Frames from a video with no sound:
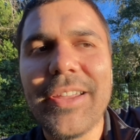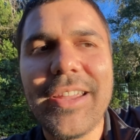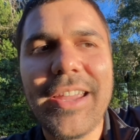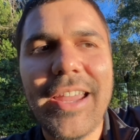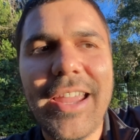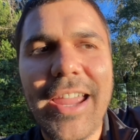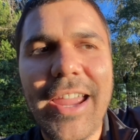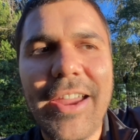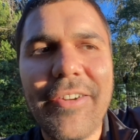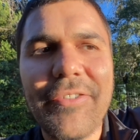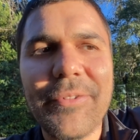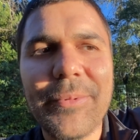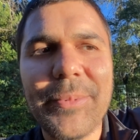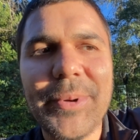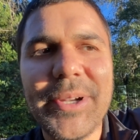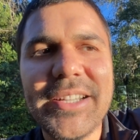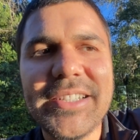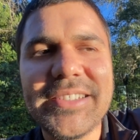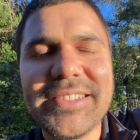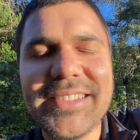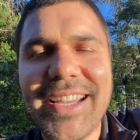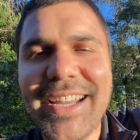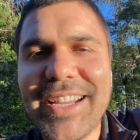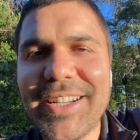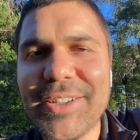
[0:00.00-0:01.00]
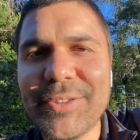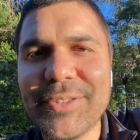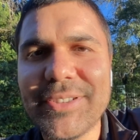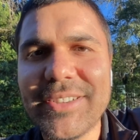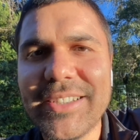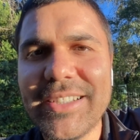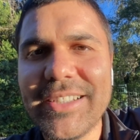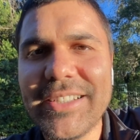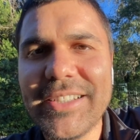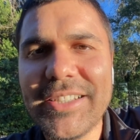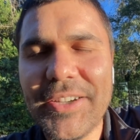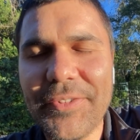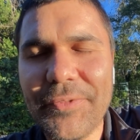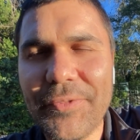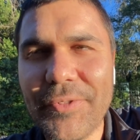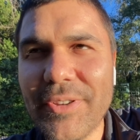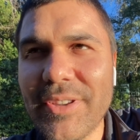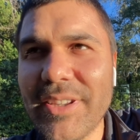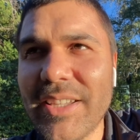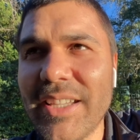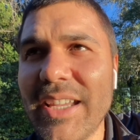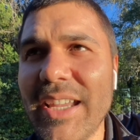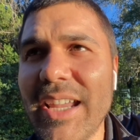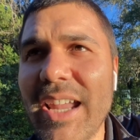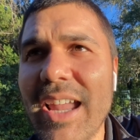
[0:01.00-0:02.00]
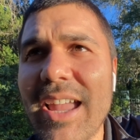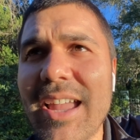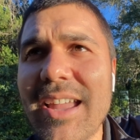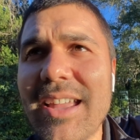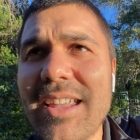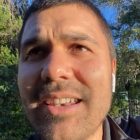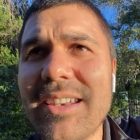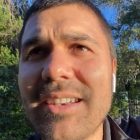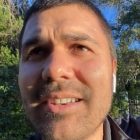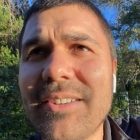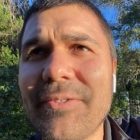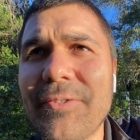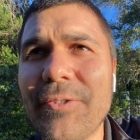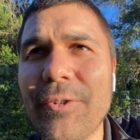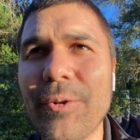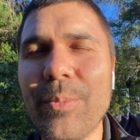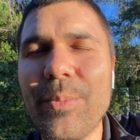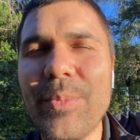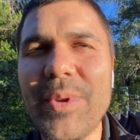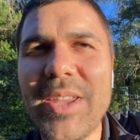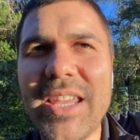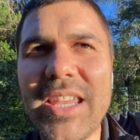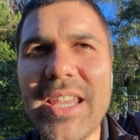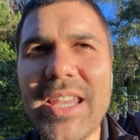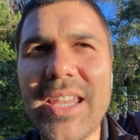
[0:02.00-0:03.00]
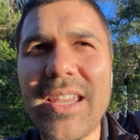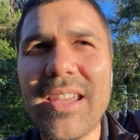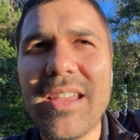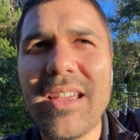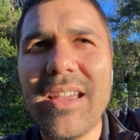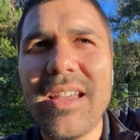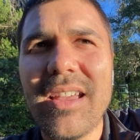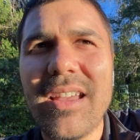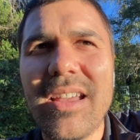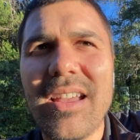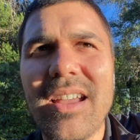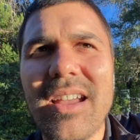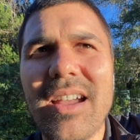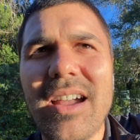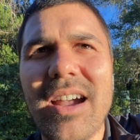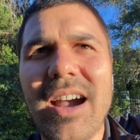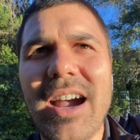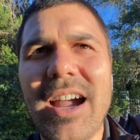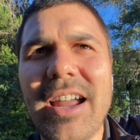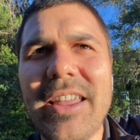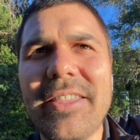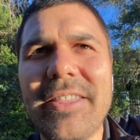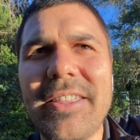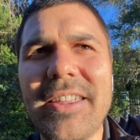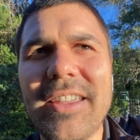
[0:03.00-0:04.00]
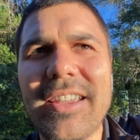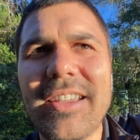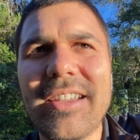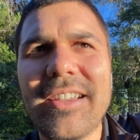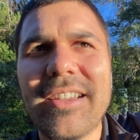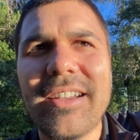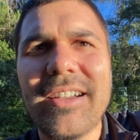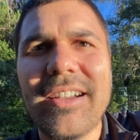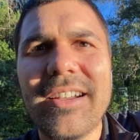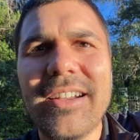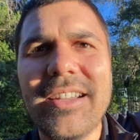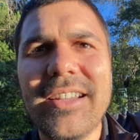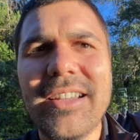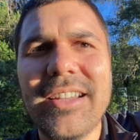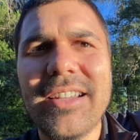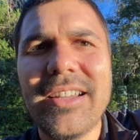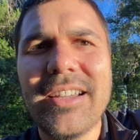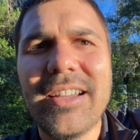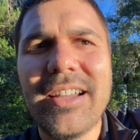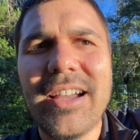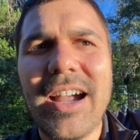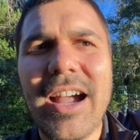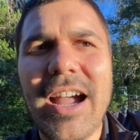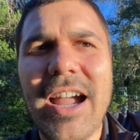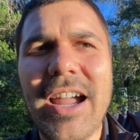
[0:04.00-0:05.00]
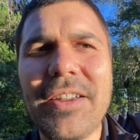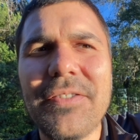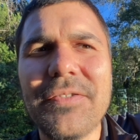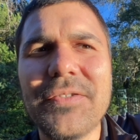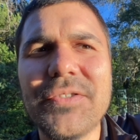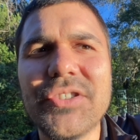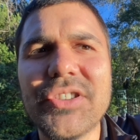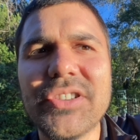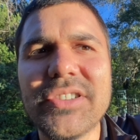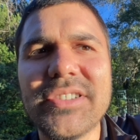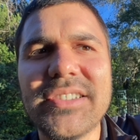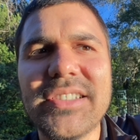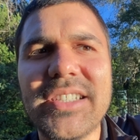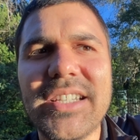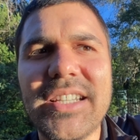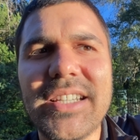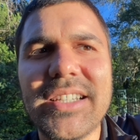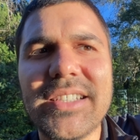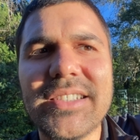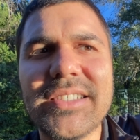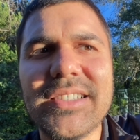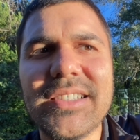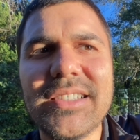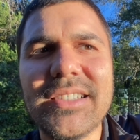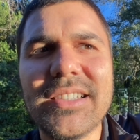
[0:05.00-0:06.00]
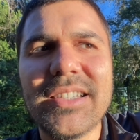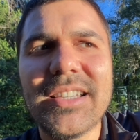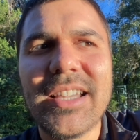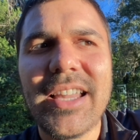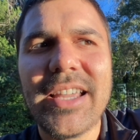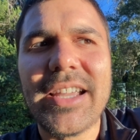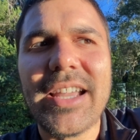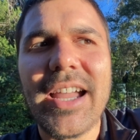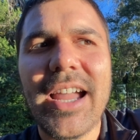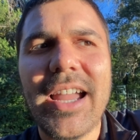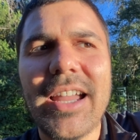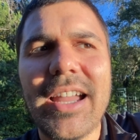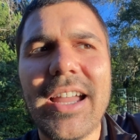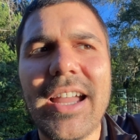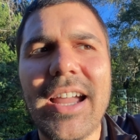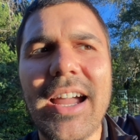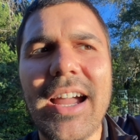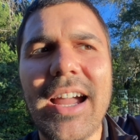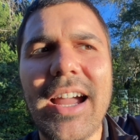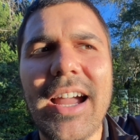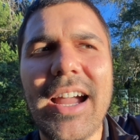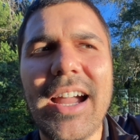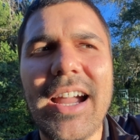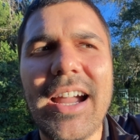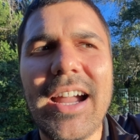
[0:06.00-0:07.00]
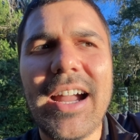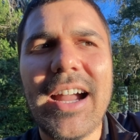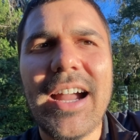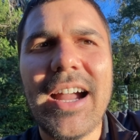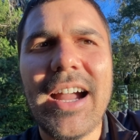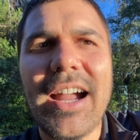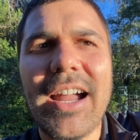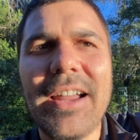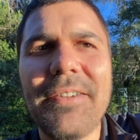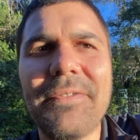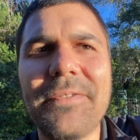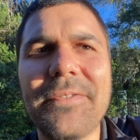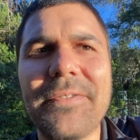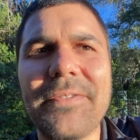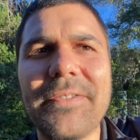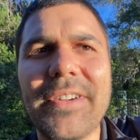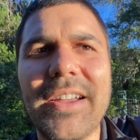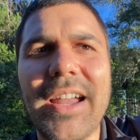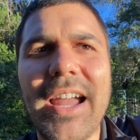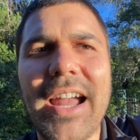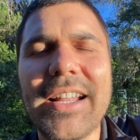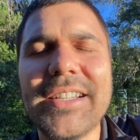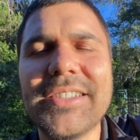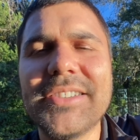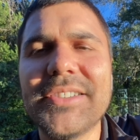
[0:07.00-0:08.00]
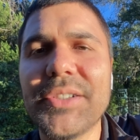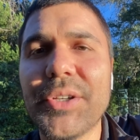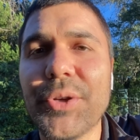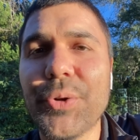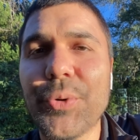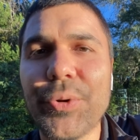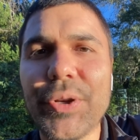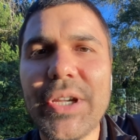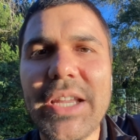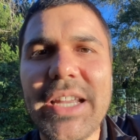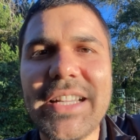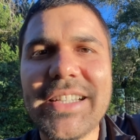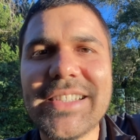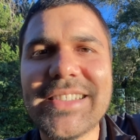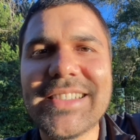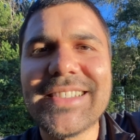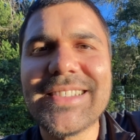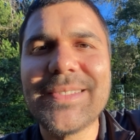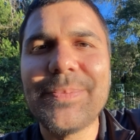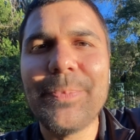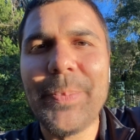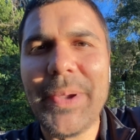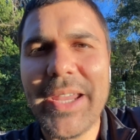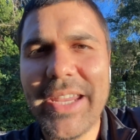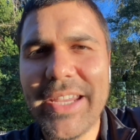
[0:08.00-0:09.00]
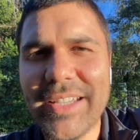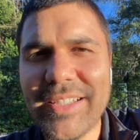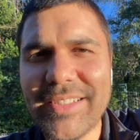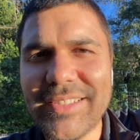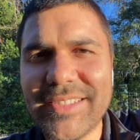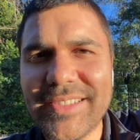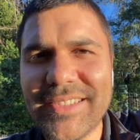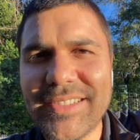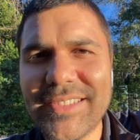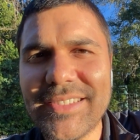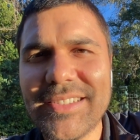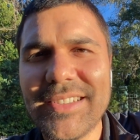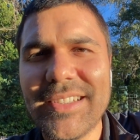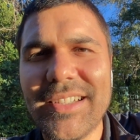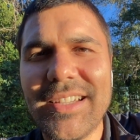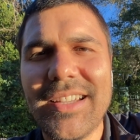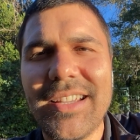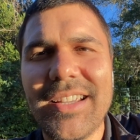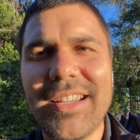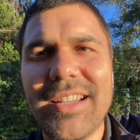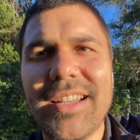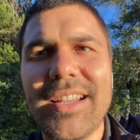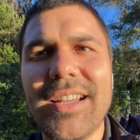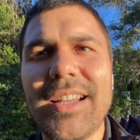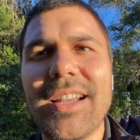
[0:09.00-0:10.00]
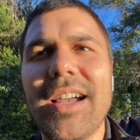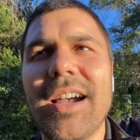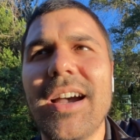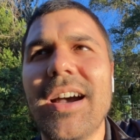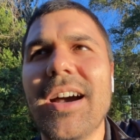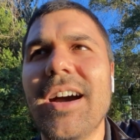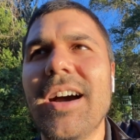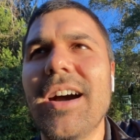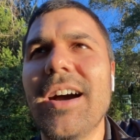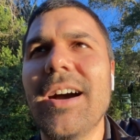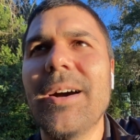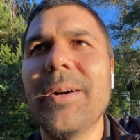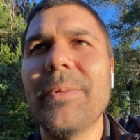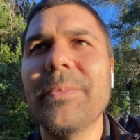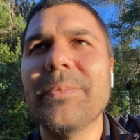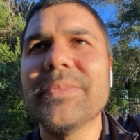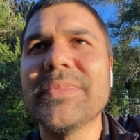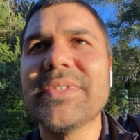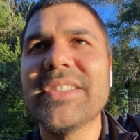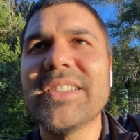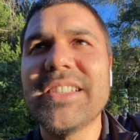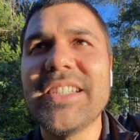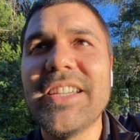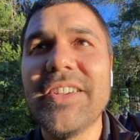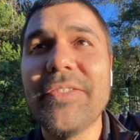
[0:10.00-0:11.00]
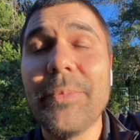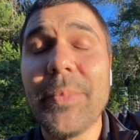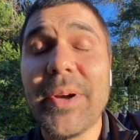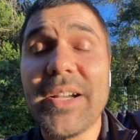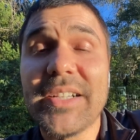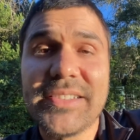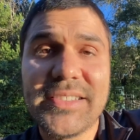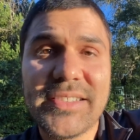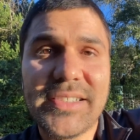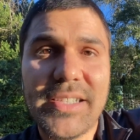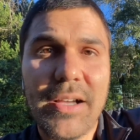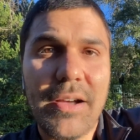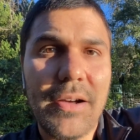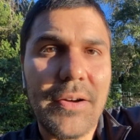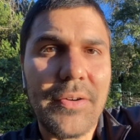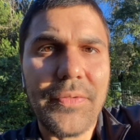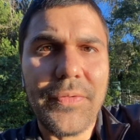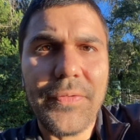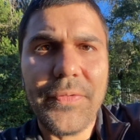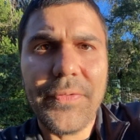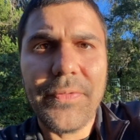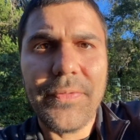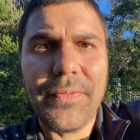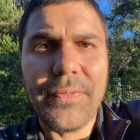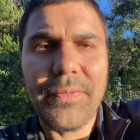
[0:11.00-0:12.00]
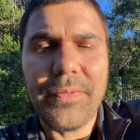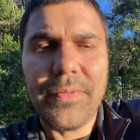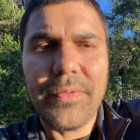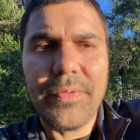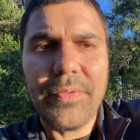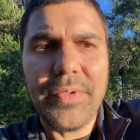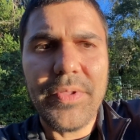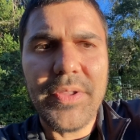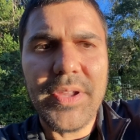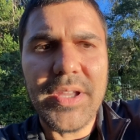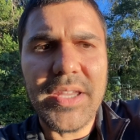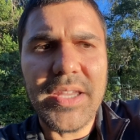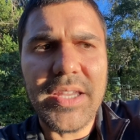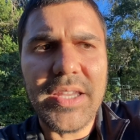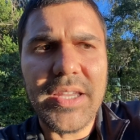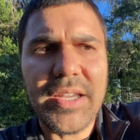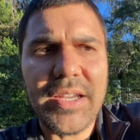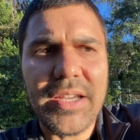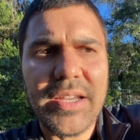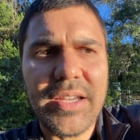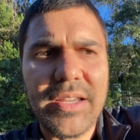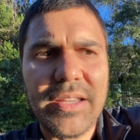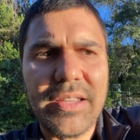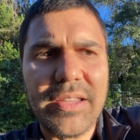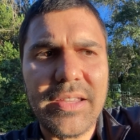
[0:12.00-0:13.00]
everybody's handled it differently, and for me, I think I've just needed, I've had to create space to give myself the